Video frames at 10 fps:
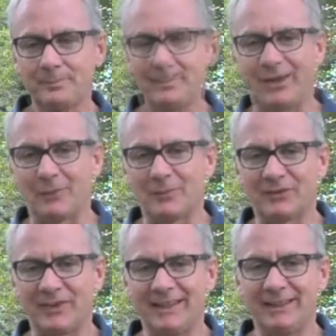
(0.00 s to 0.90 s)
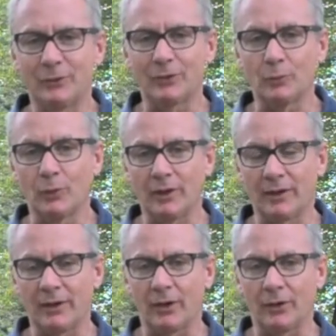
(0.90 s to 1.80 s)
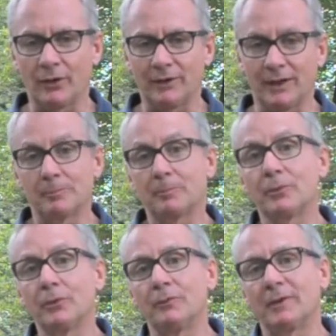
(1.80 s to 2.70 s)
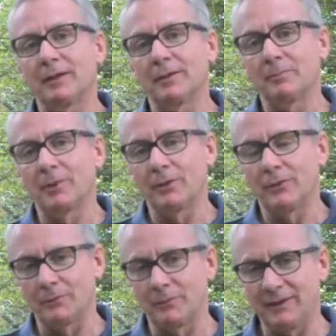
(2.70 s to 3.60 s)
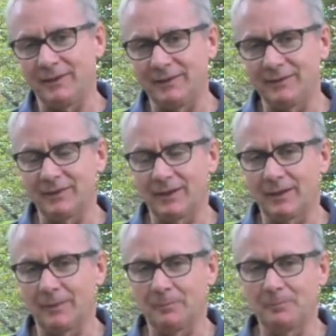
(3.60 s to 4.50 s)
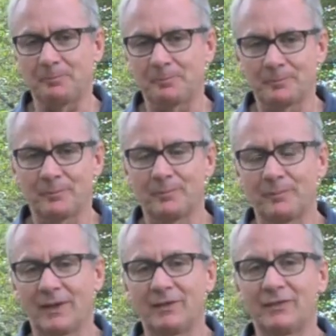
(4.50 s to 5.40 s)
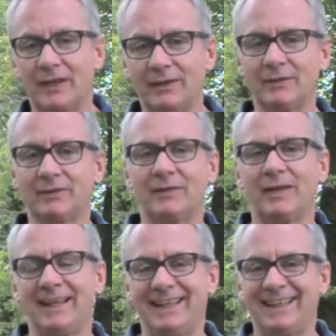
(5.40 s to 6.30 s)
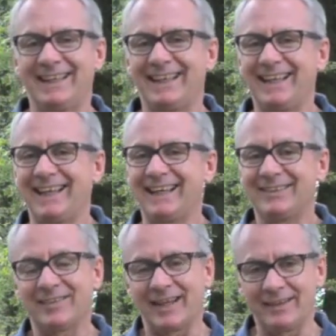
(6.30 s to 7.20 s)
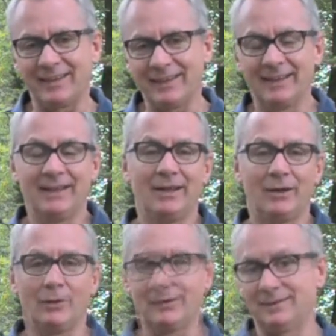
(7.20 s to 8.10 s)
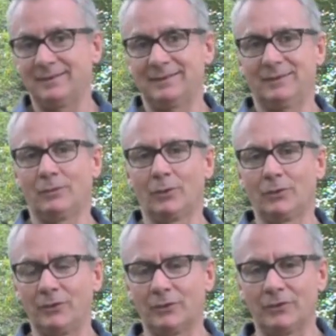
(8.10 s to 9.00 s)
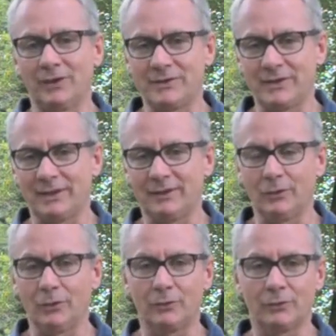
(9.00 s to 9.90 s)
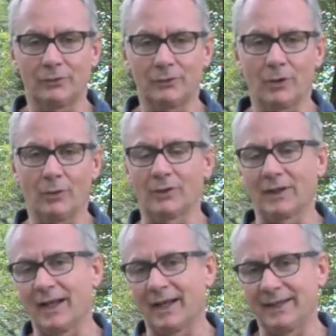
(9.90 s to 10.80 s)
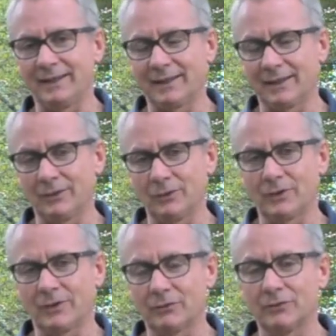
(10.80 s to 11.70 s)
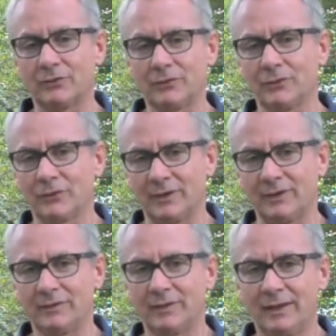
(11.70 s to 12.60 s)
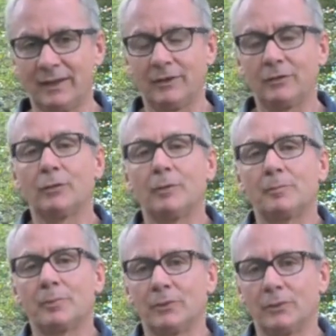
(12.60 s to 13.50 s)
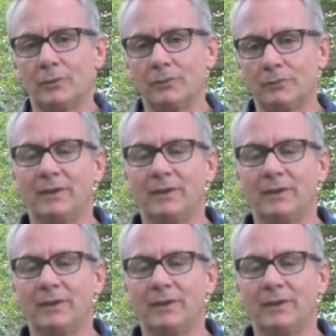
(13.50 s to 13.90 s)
Obviously, you can work on improving both of these skills together, or talk to your teacher, or you can go online and look at the resources to improve